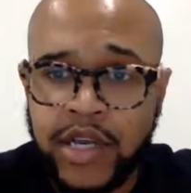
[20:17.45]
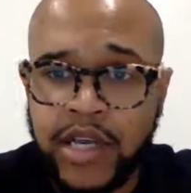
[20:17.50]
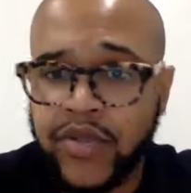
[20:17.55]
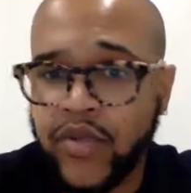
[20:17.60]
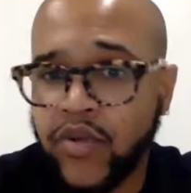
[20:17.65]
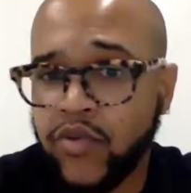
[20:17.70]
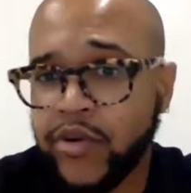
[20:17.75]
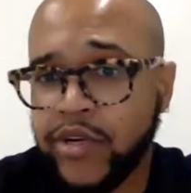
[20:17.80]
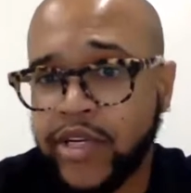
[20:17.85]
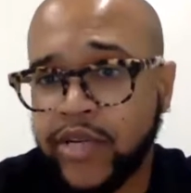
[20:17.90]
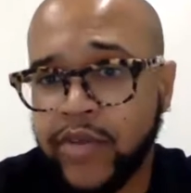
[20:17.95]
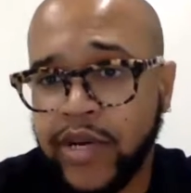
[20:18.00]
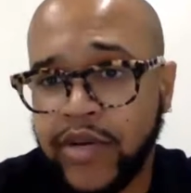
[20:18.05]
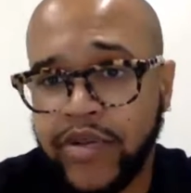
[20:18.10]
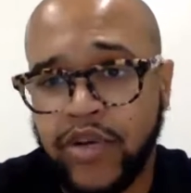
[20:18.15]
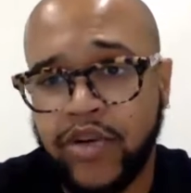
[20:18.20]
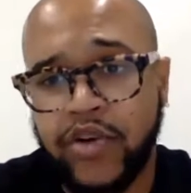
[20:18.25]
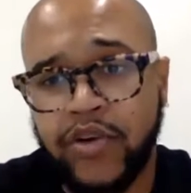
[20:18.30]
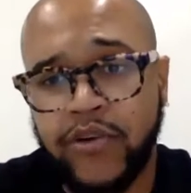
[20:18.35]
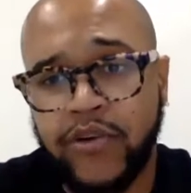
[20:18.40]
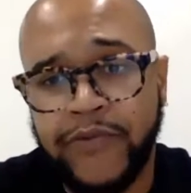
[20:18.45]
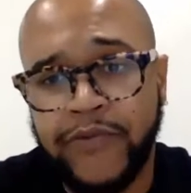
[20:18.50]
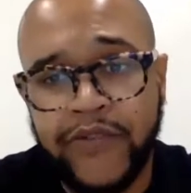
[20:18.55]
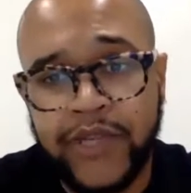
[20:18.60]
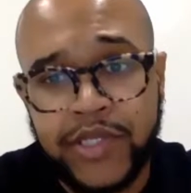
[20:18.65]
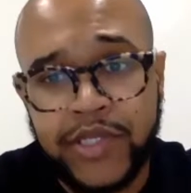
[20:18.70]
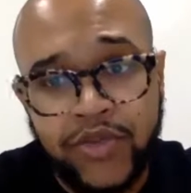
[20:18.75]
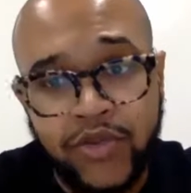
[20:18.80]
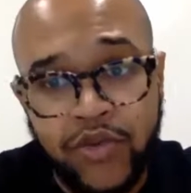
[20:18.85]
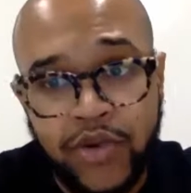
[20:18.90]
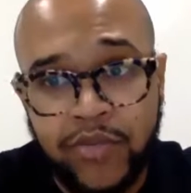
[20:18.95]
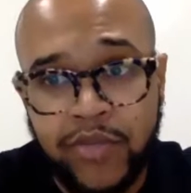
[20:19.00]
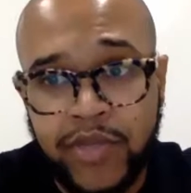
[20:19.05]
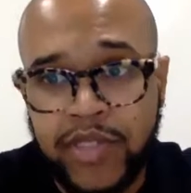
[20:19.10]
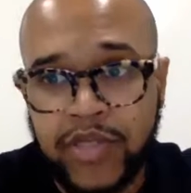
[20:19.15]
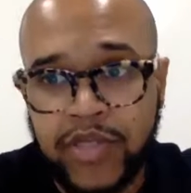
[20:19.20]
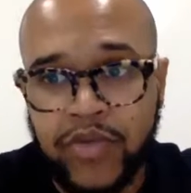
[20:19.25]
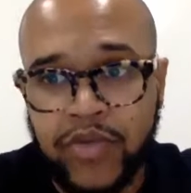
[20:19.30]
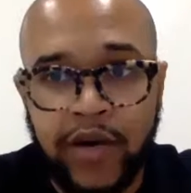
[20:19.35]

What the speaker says: They're worried about their own physical and mental